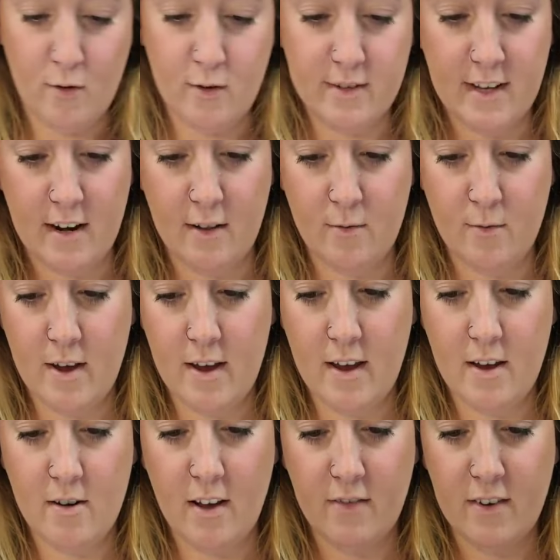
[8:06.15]
those out of the way.
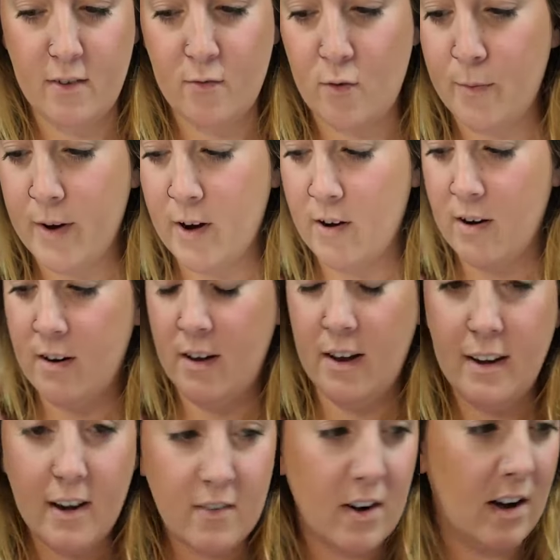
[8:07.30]
I don't have enough room here. I
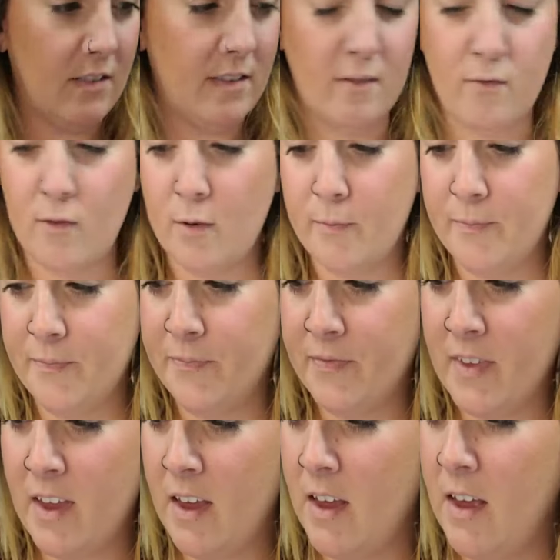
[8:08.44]
never have enough room.
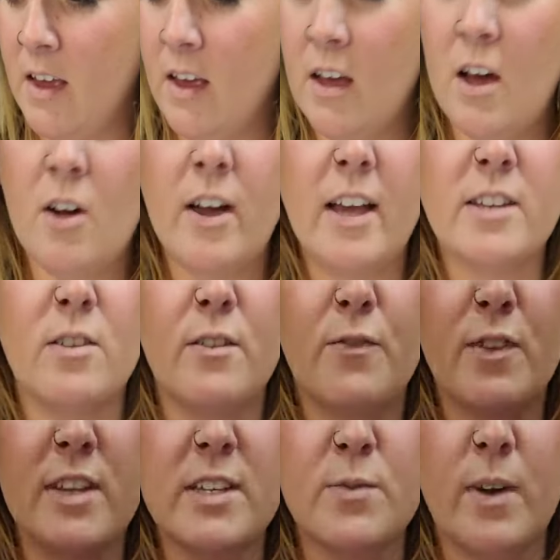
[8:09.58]
Okay, so
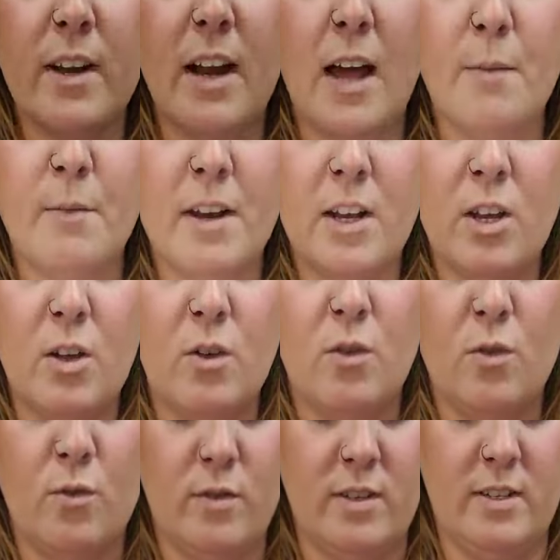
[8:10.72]
for this one, I'm going to
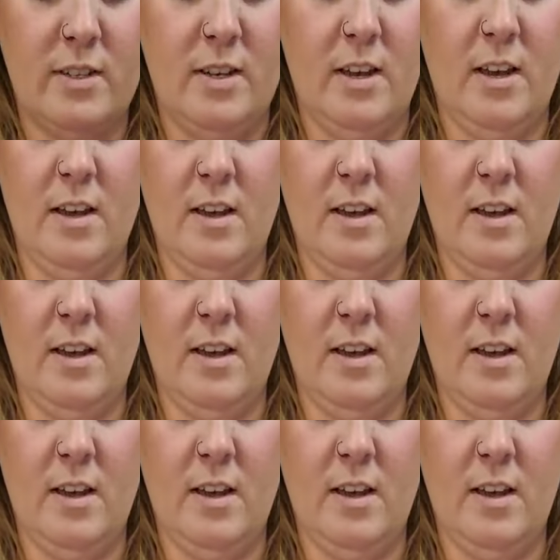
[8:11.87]
use